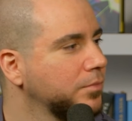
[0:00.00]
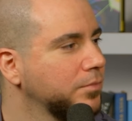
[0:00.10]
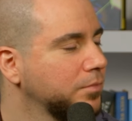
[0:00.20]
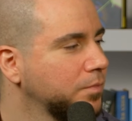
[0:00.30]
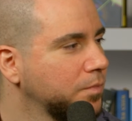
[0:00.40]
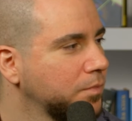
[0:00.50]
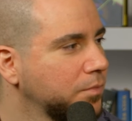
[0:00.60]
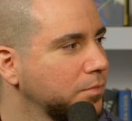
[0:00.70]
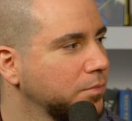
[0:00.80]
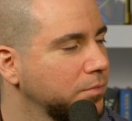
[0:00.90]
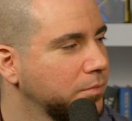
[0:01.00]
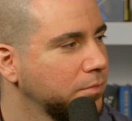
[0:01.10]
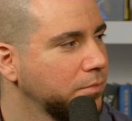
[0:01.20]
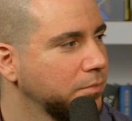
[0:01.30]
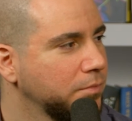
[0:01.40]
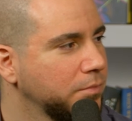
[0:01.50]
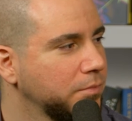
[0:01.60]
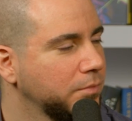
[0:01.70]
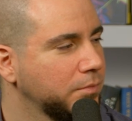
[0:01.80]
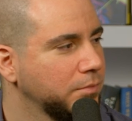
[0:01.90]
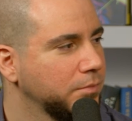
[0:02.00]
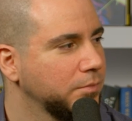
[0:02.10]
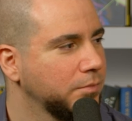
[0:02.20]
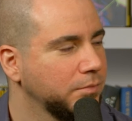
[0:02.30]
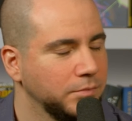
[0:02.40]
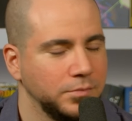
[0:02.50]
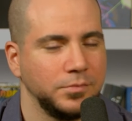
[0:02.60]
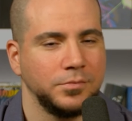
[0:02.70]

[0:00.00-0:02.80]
The person shown says nothing.